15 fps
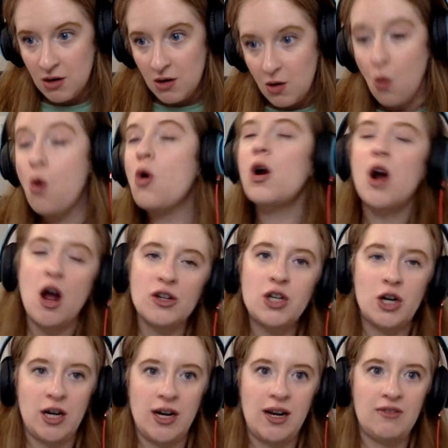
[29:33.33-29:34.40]
or
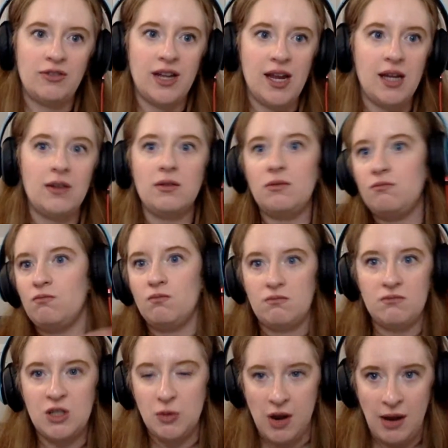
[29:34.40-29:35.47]
alternatively
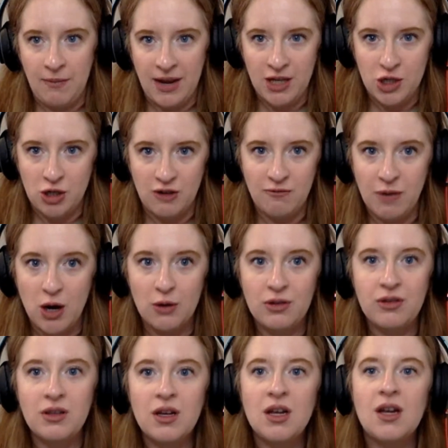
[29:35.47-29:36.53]
doing a mixture of
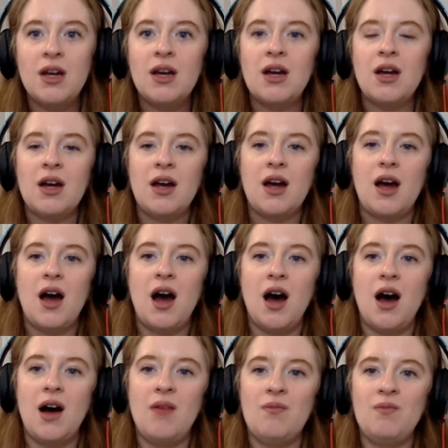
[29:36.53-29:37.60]
both.
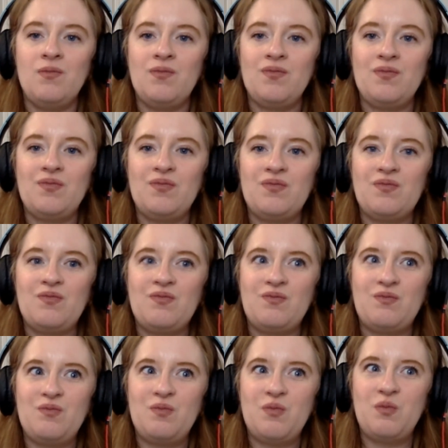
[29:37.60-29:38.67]

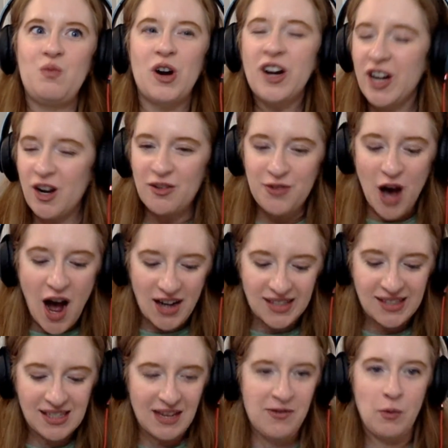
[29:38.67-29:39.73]
What are your
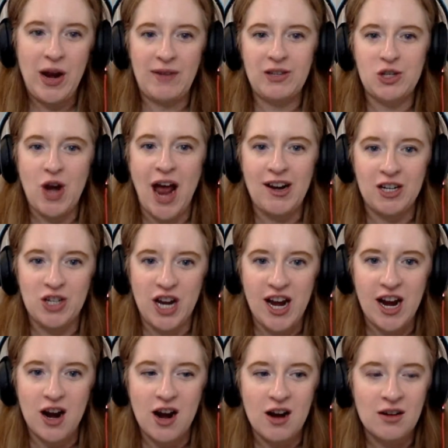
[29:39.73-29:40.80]
thoughts in the way of strategy
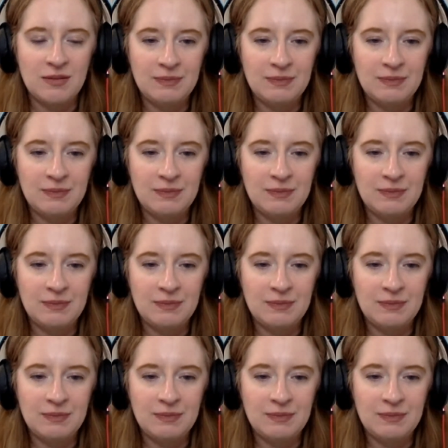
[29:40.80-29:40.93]
here?